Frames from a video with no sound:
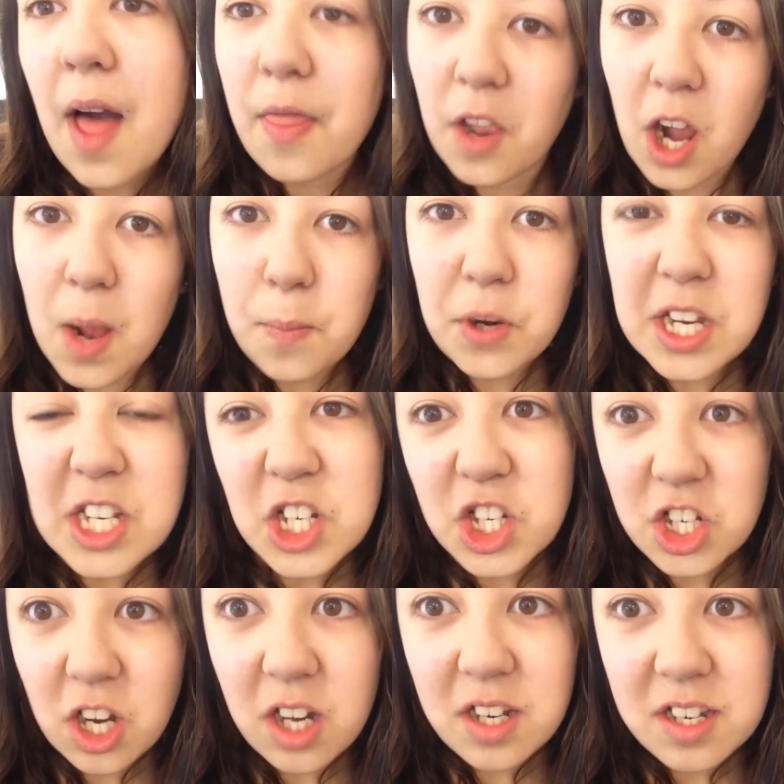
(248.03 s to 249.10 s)
The library is
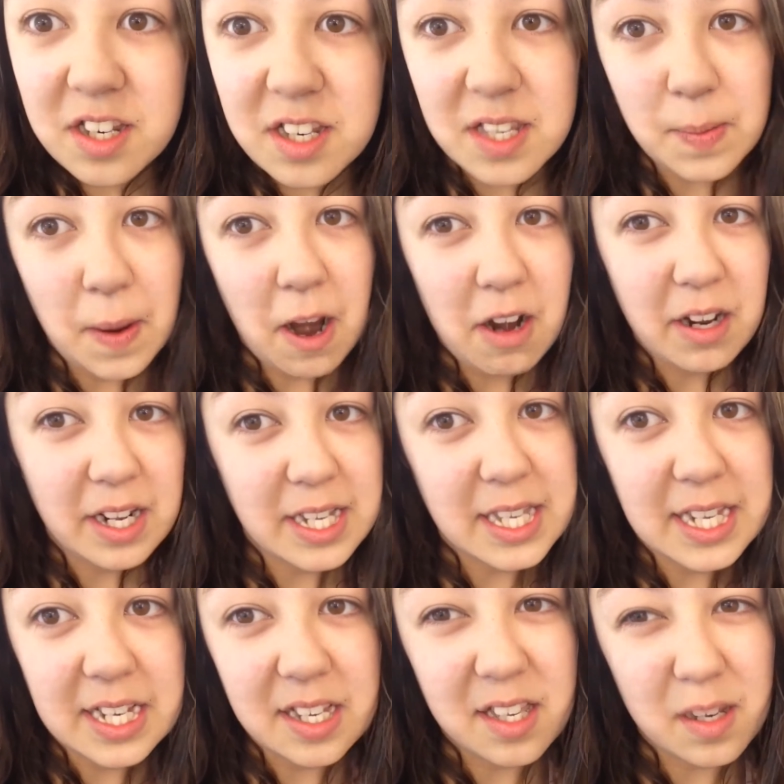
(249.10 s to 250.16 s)
shut because apparently it's
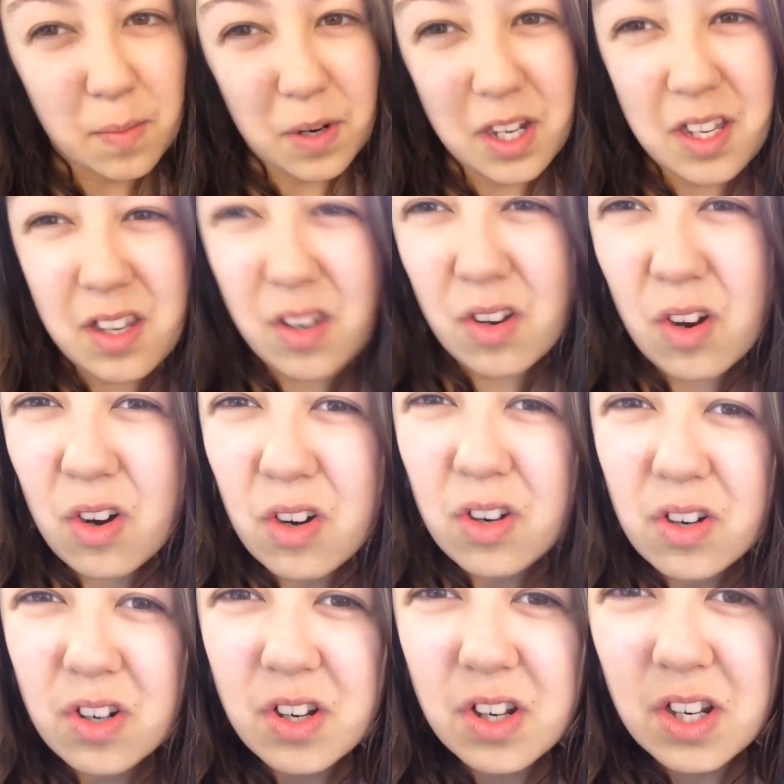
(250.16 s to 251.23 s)
Easter, but it's
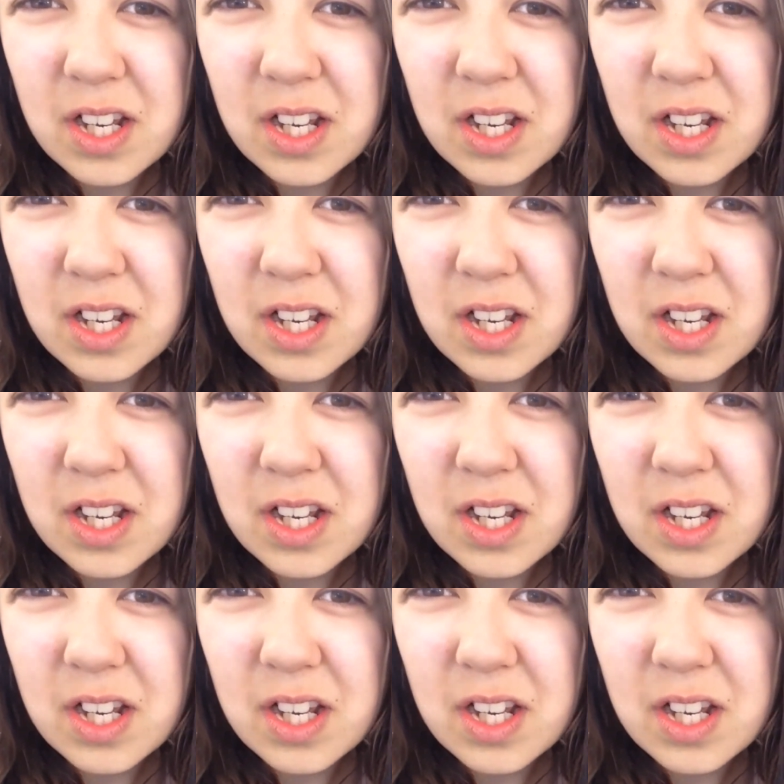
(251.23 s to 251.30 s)
not.